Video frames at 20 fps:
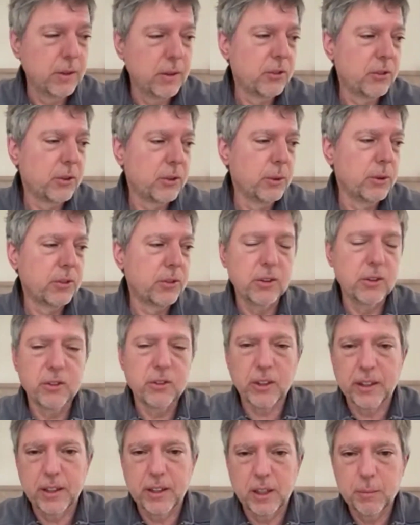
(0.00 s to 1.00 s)
those schools could
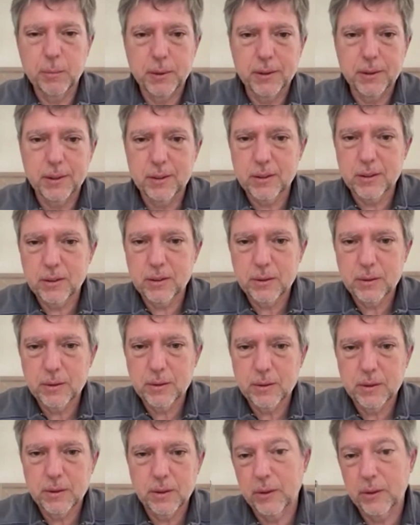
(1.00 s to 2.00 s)
sign up
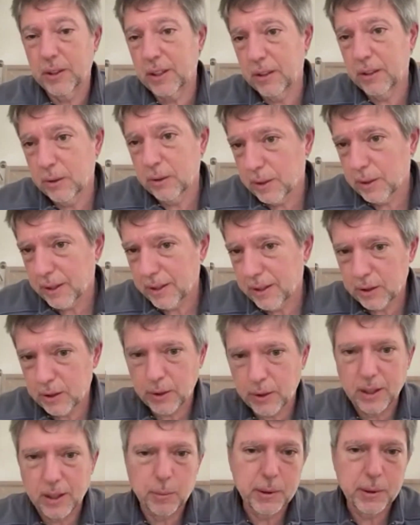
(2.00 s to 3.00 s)
or they could do it on a
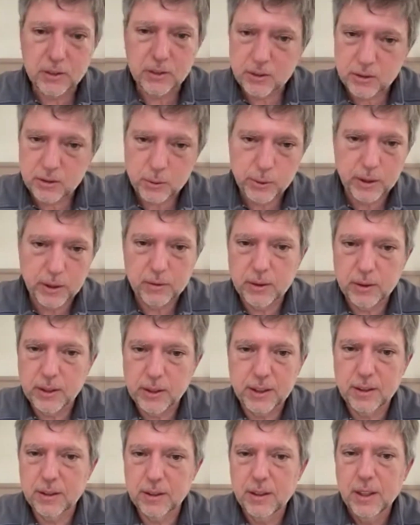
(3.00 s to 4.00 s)
trial basis or
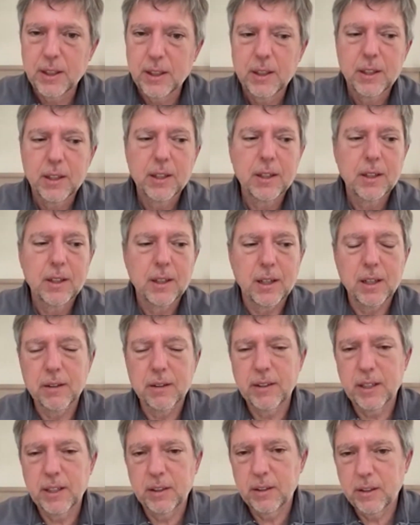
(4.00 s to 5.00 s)
whatever.
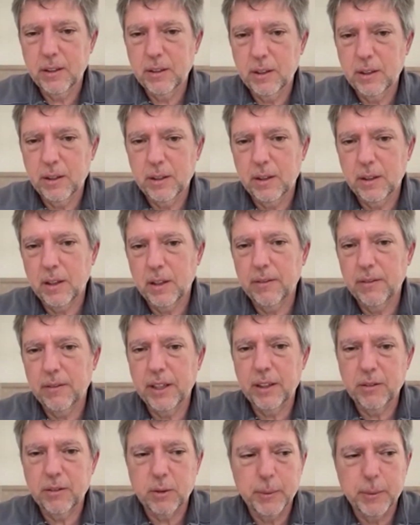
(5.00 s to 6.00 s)
All of
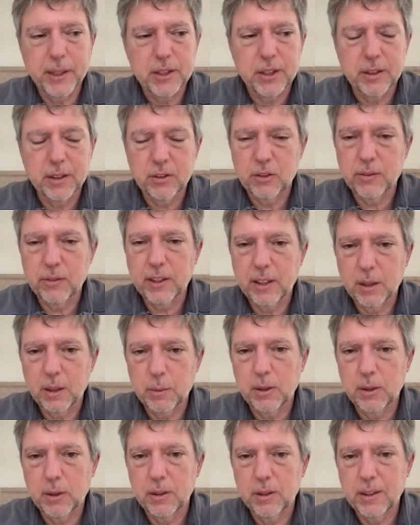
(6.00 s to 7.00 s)
that information is
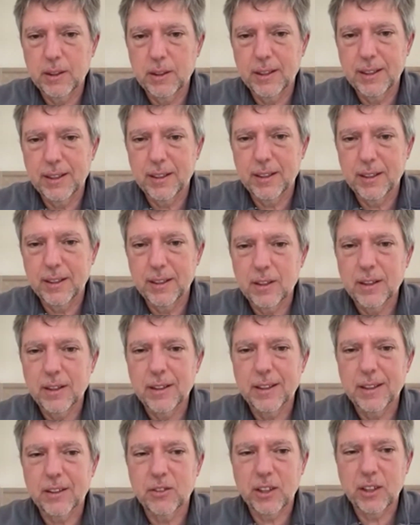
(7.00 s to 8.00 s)
available and
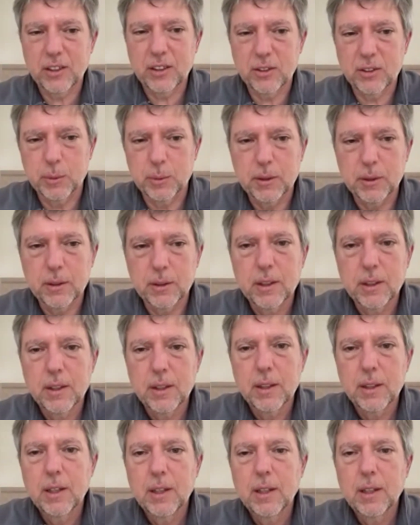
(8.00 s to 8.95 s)
accessible.